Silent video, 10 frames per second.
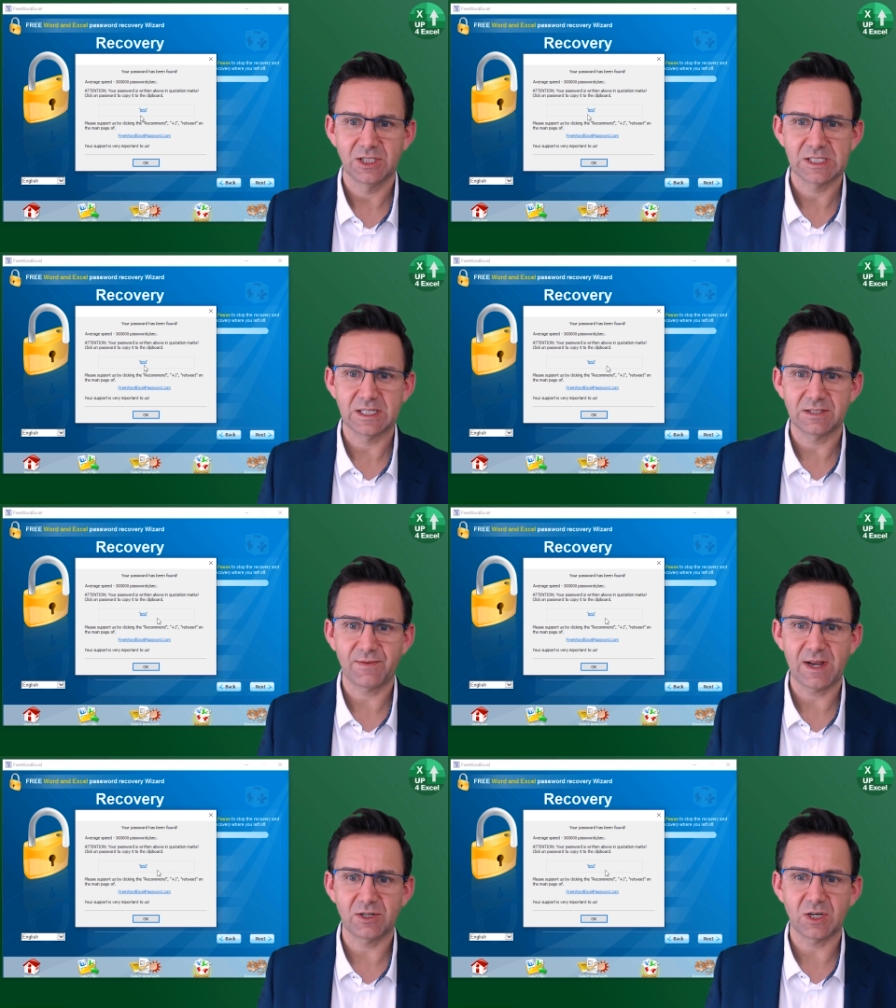So it's
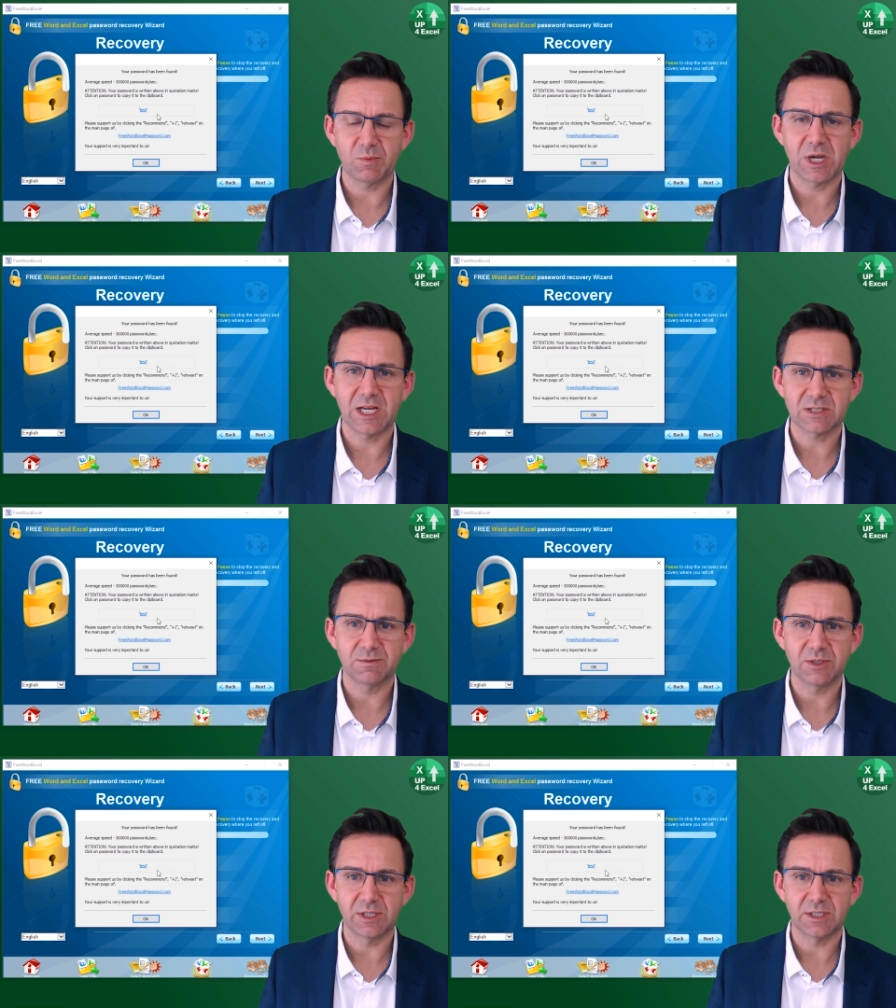found our
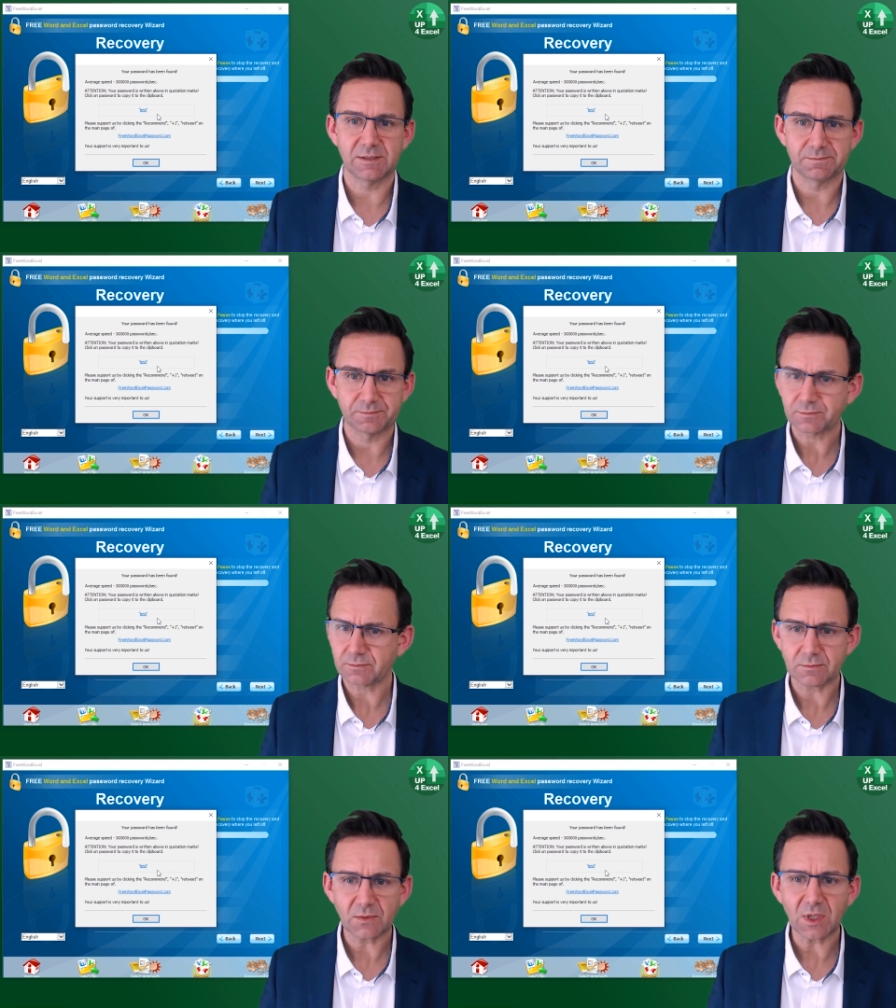password,
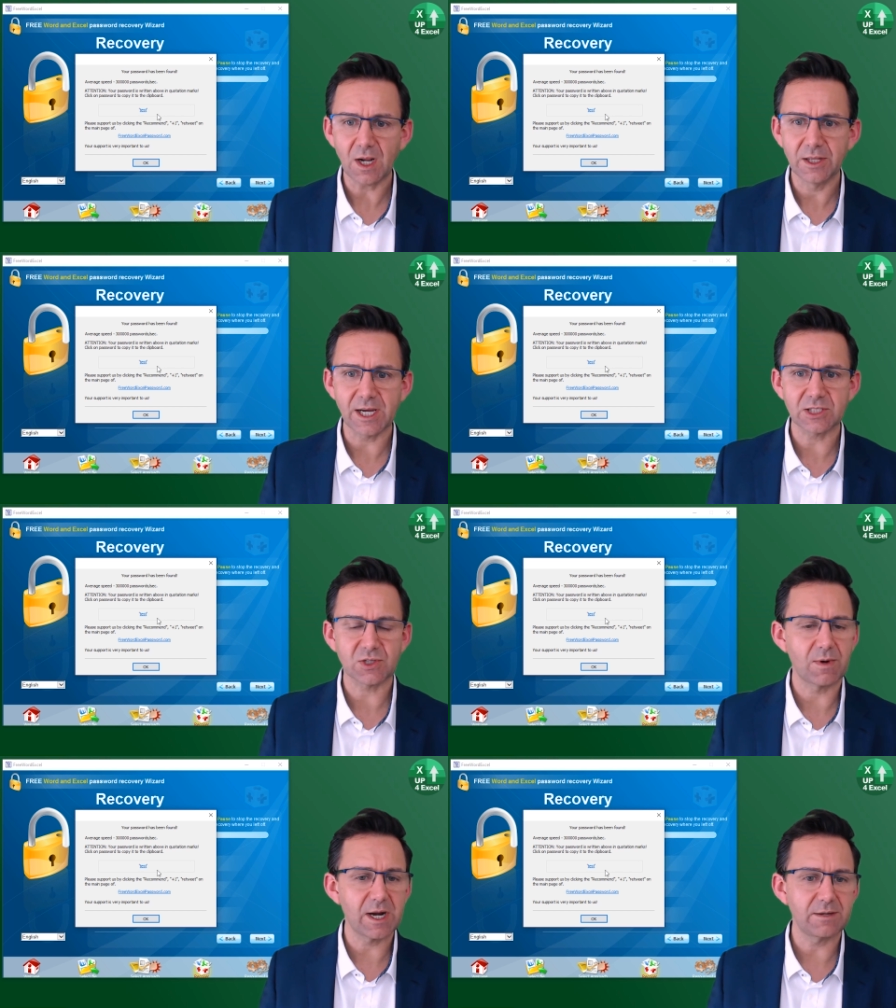and that's
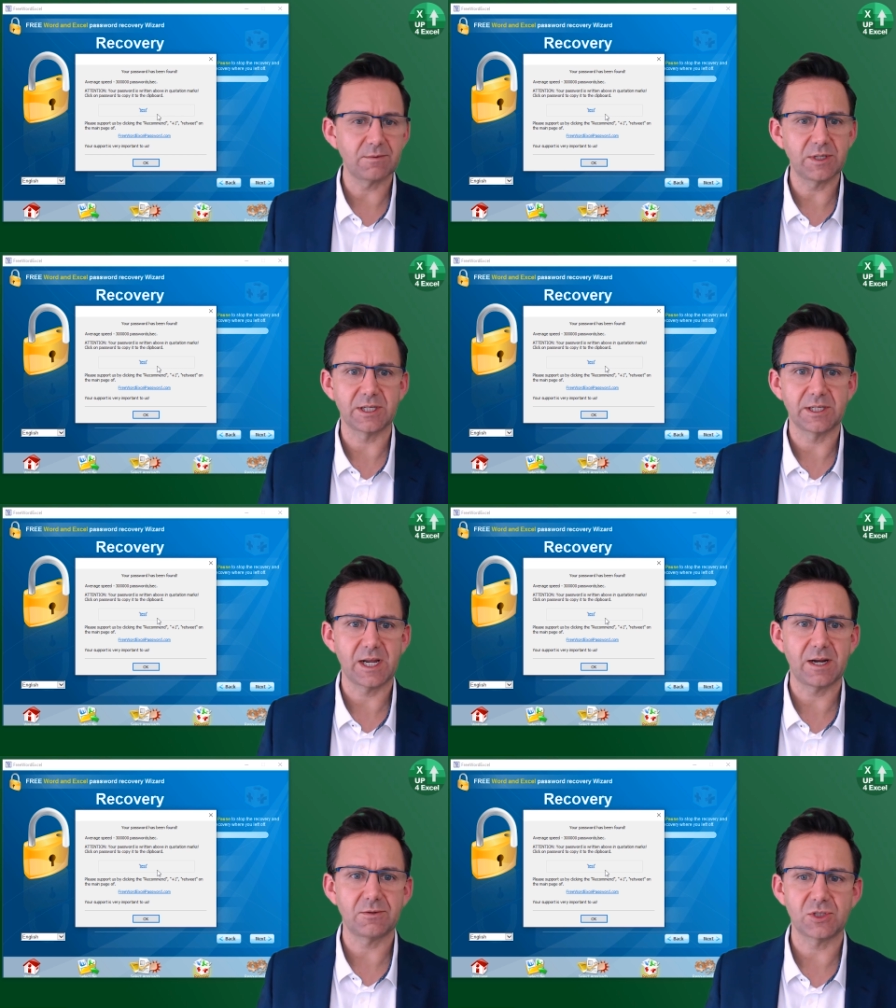great. We can
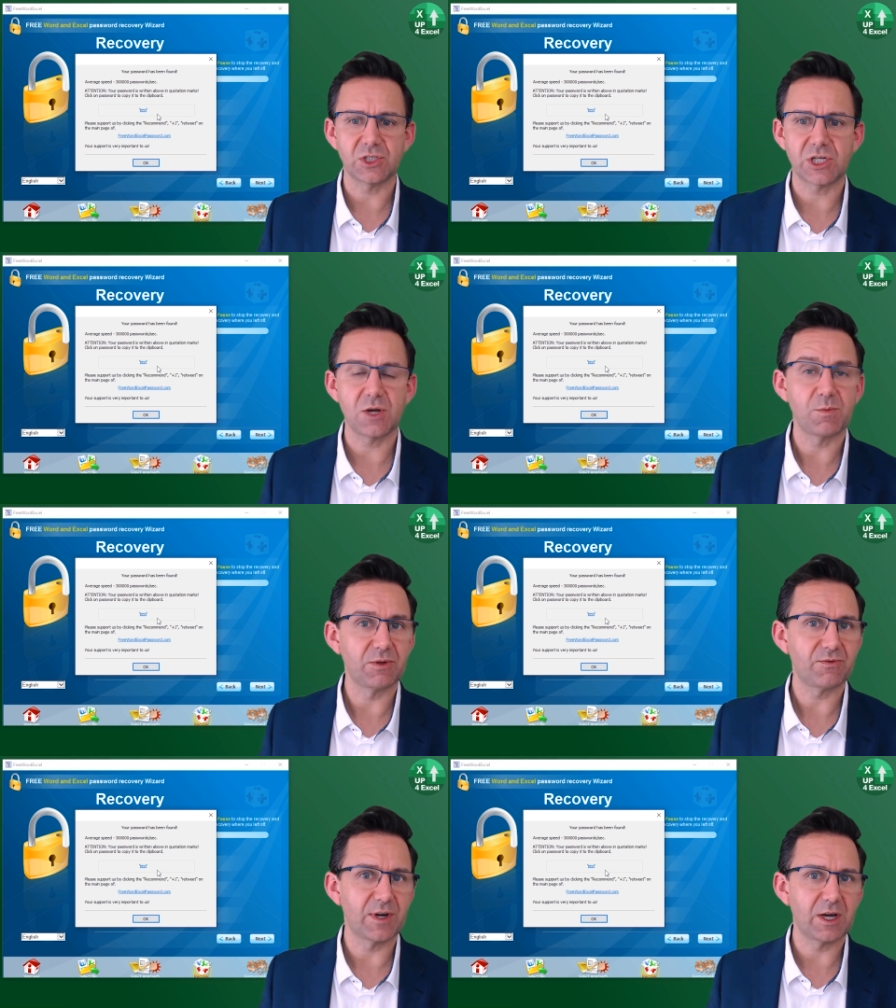now just open
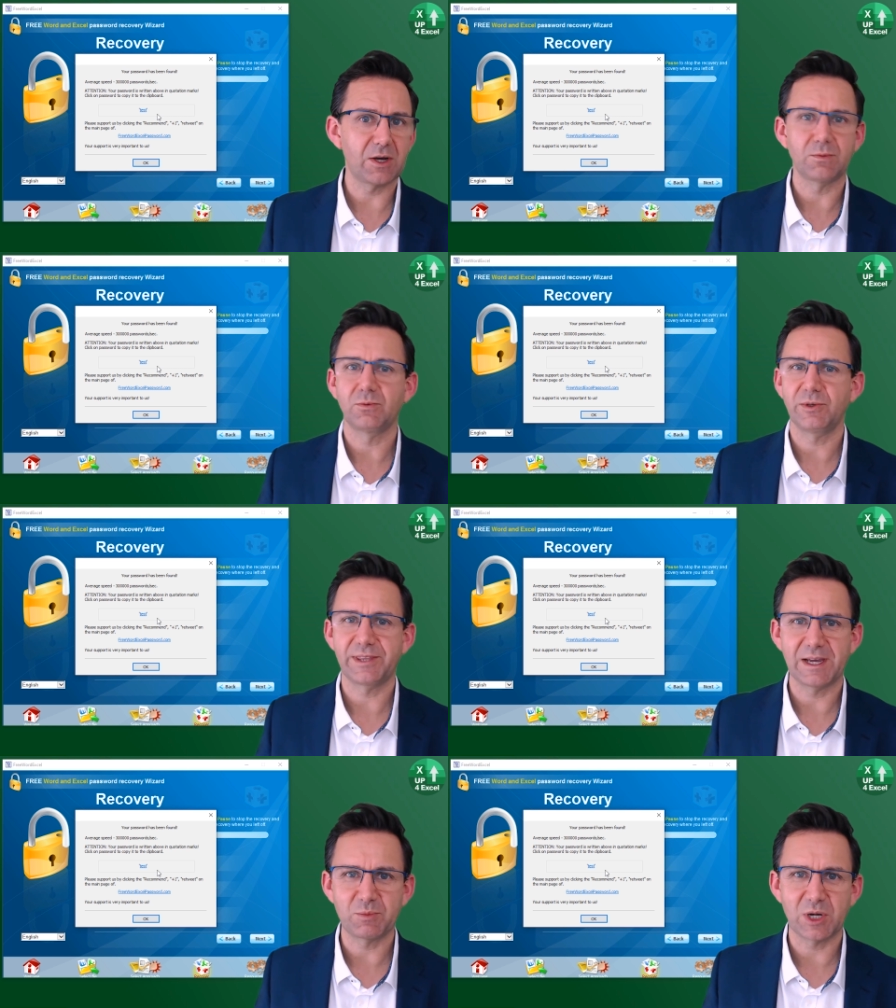the file, that